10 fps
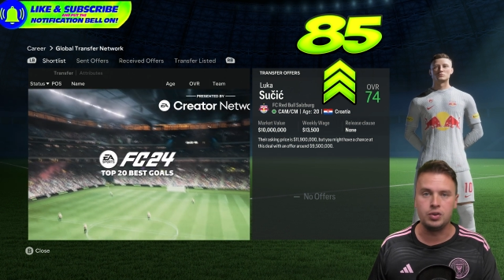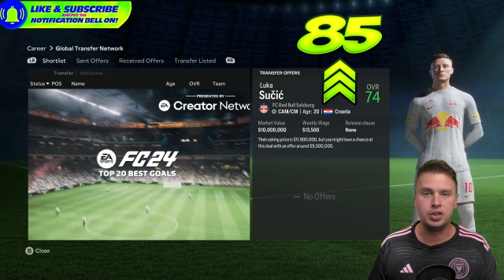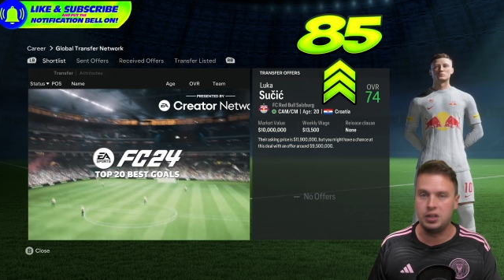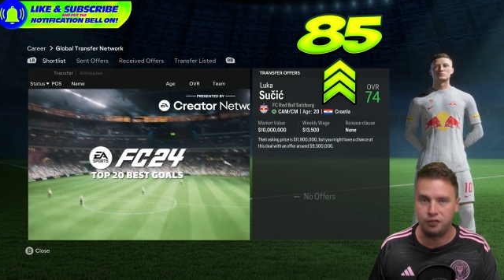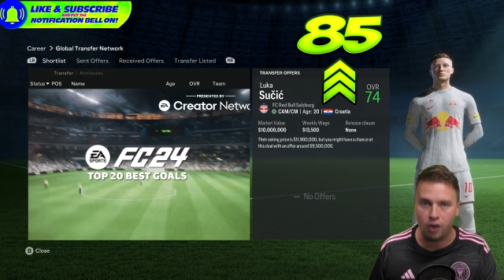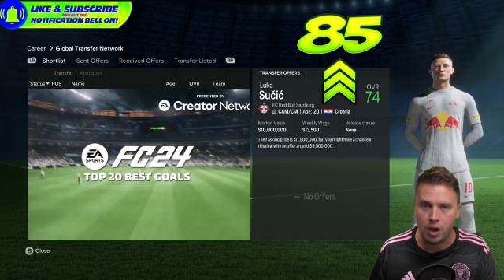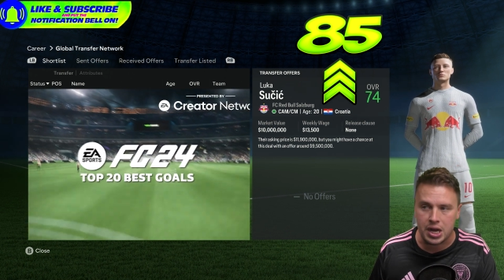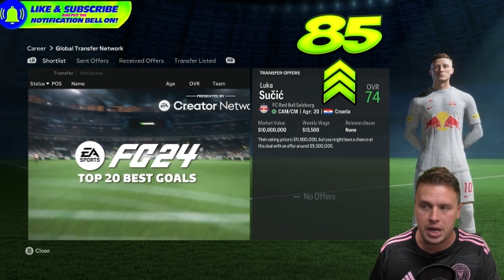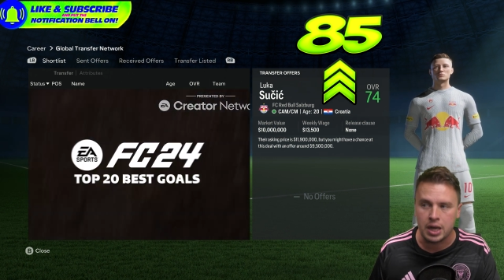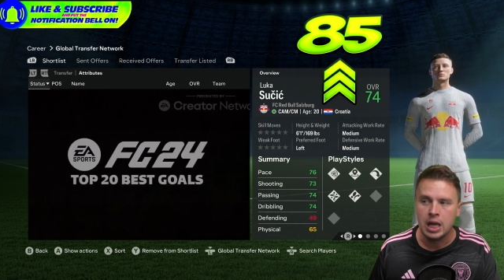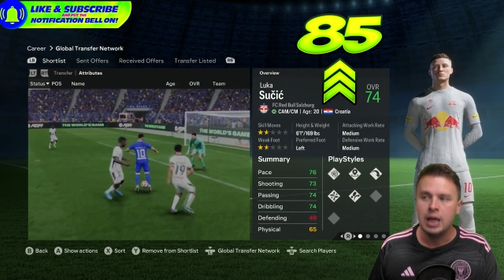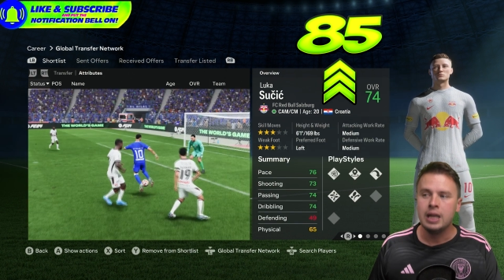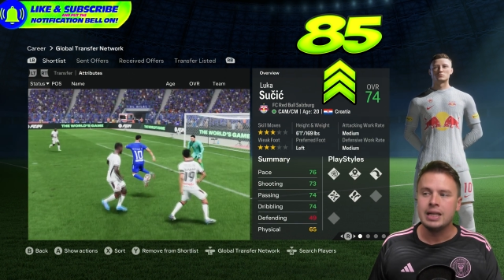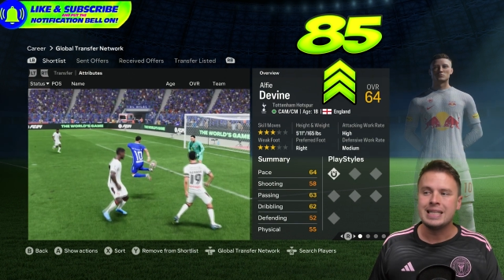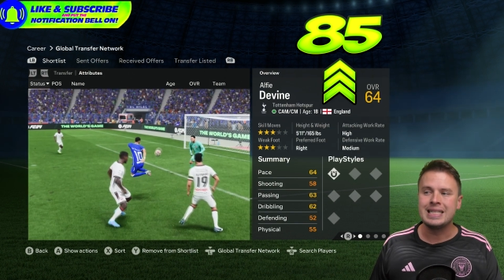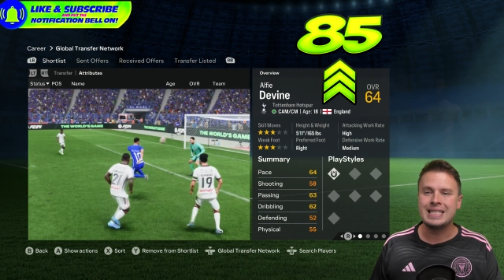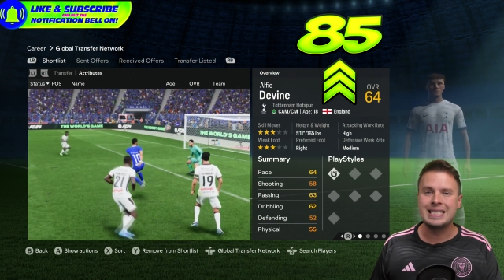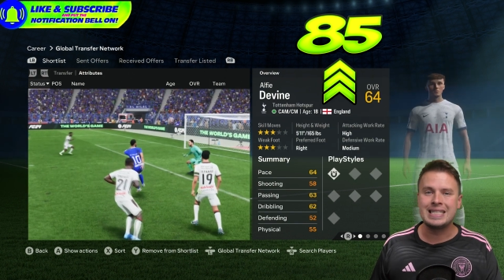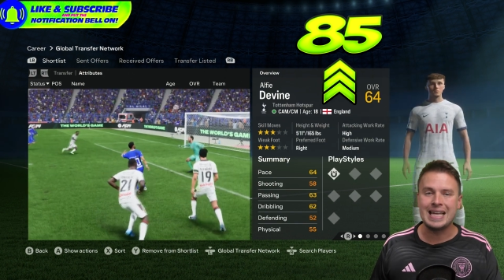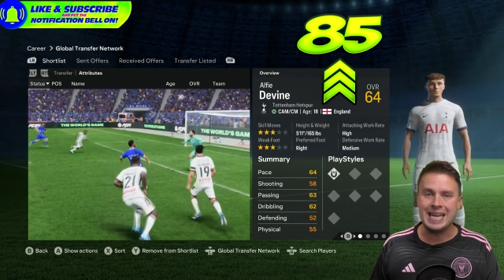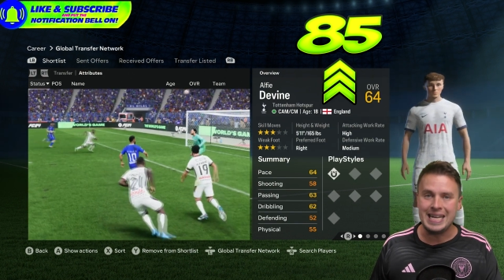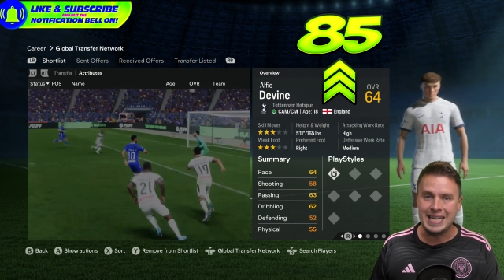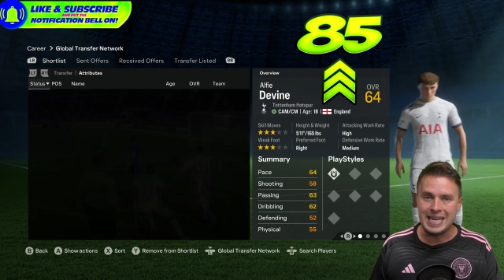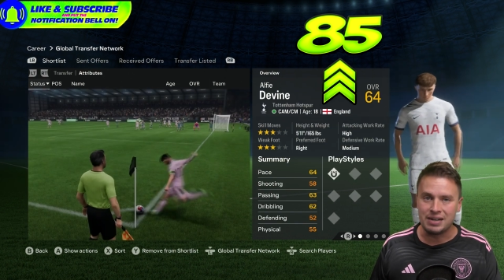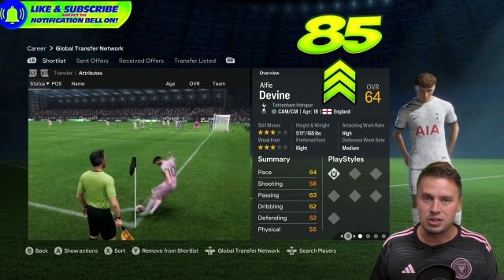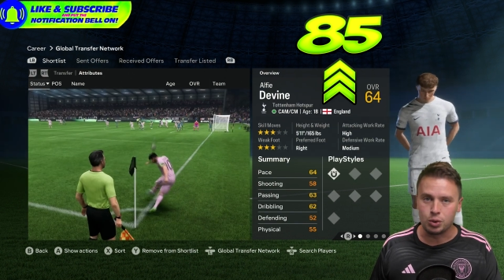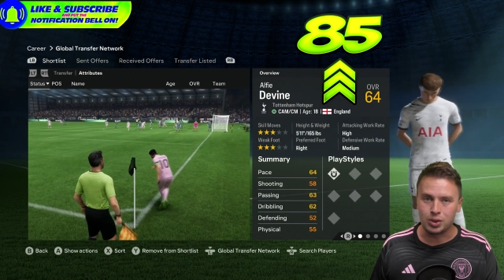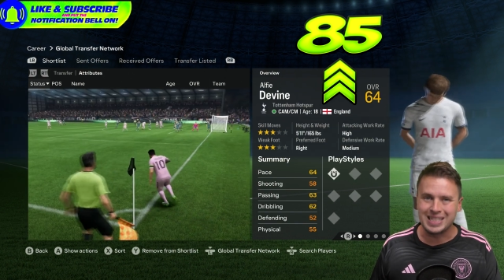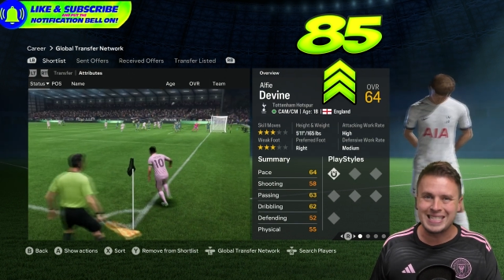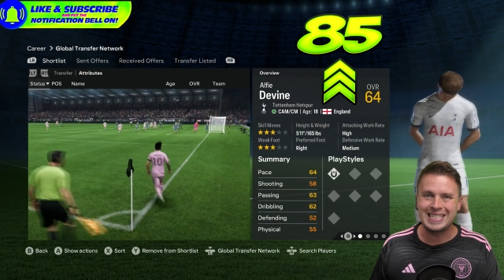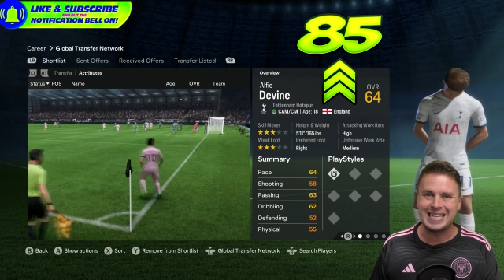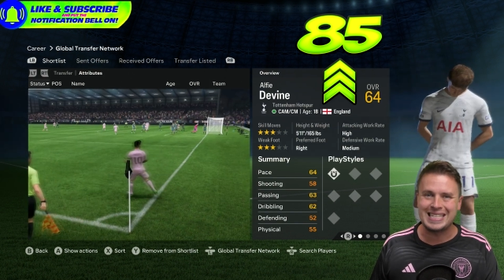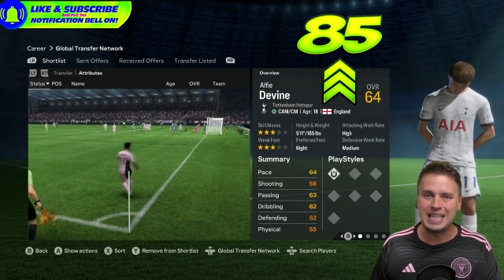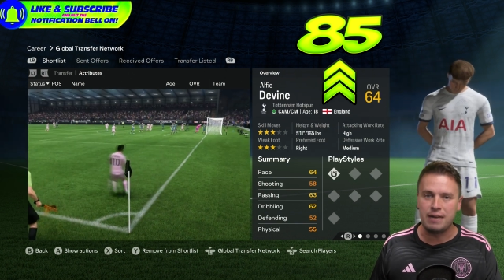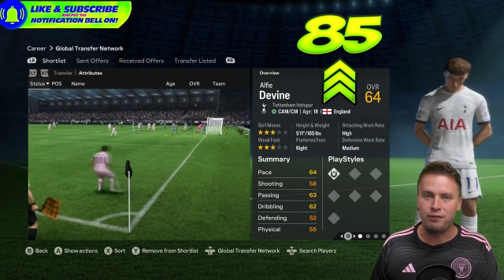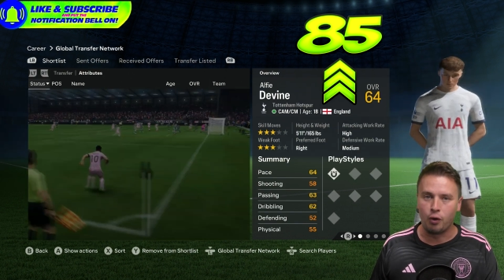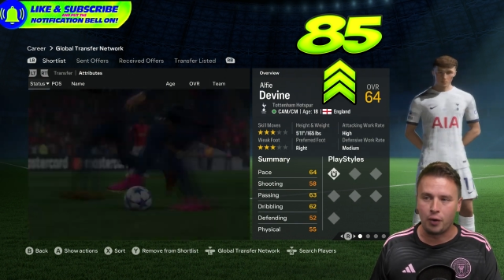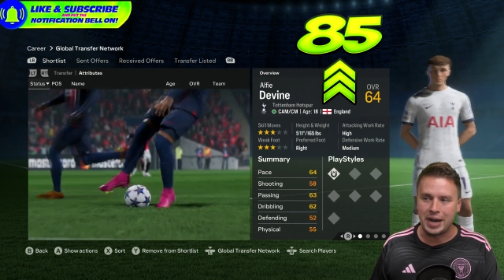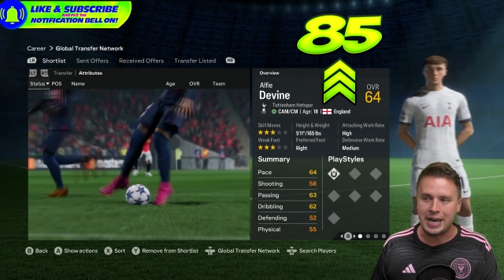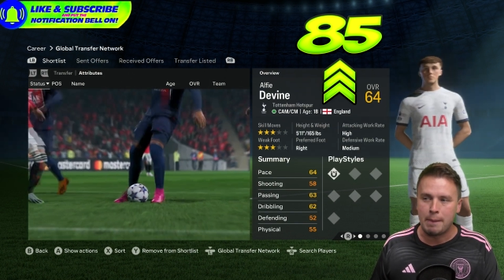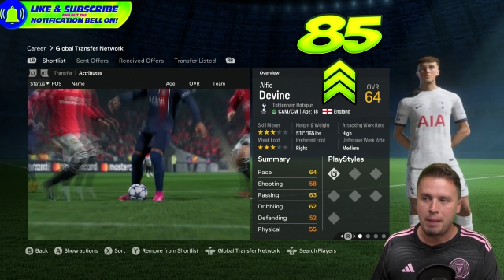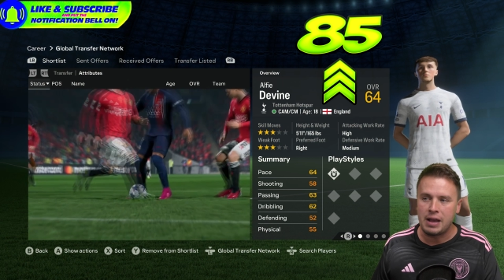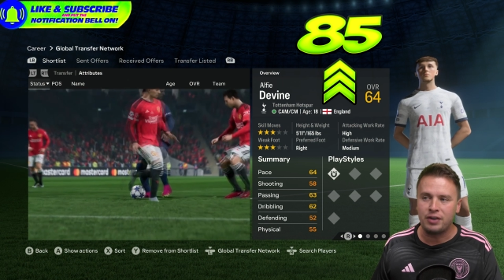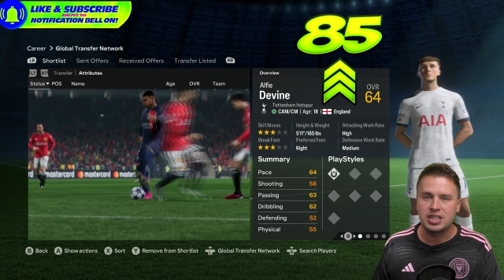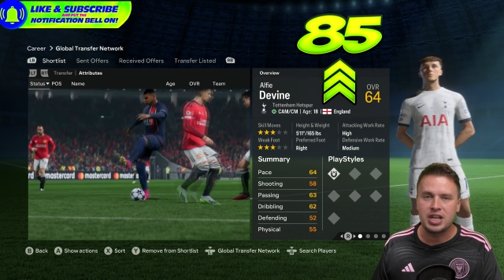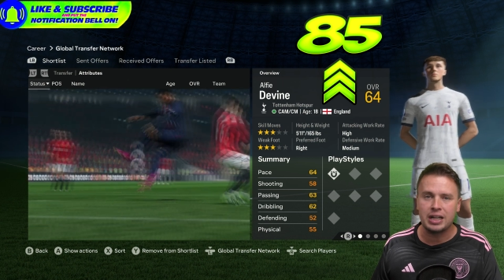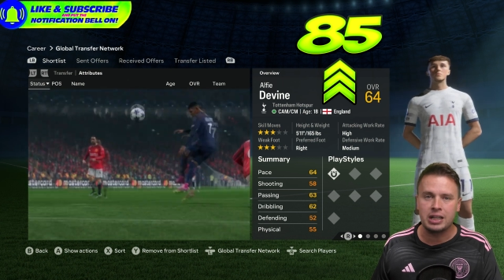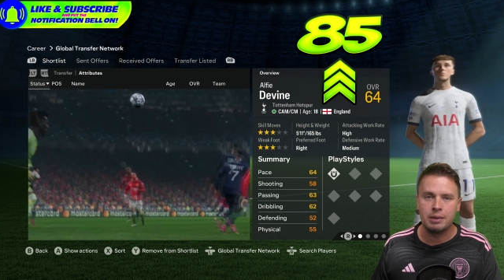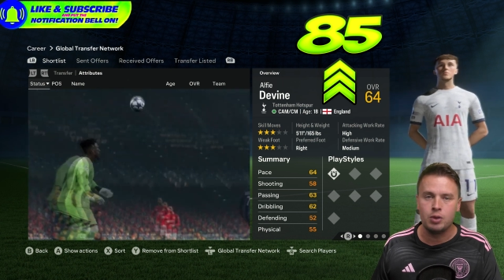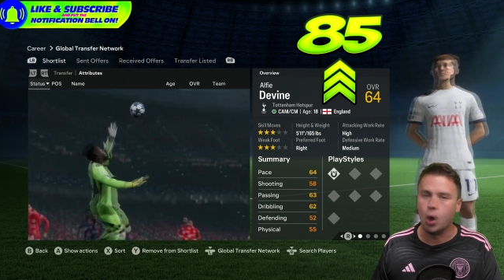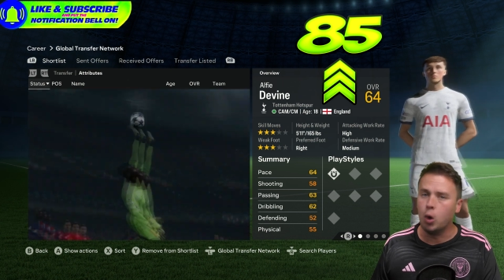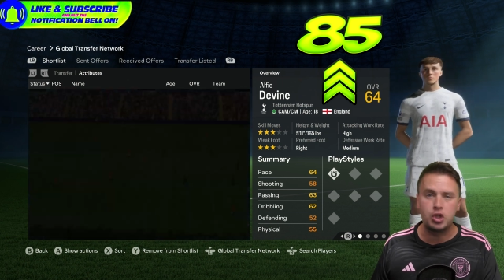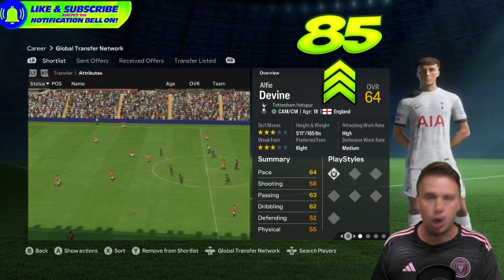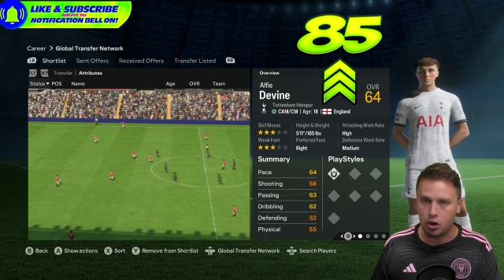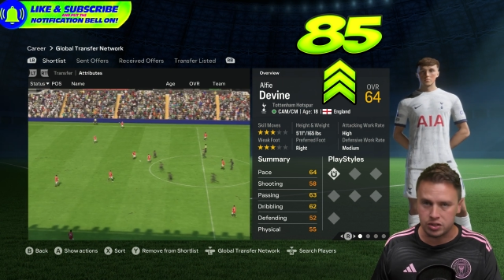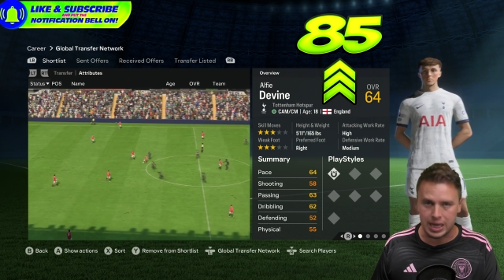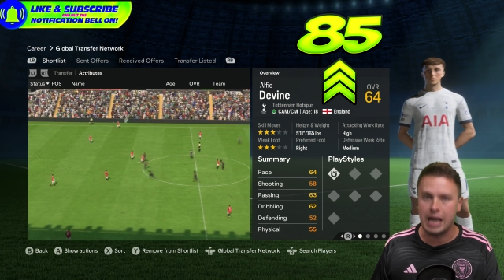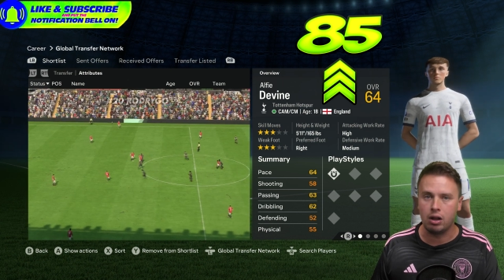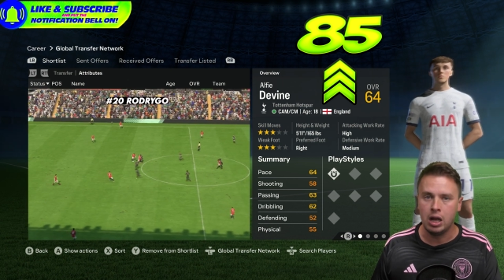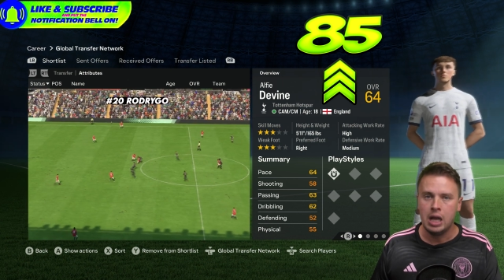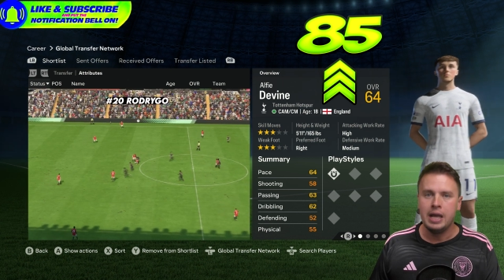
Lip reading: Divine, 18 years old, 64 rated, playing for Tottenham, no chance in hell.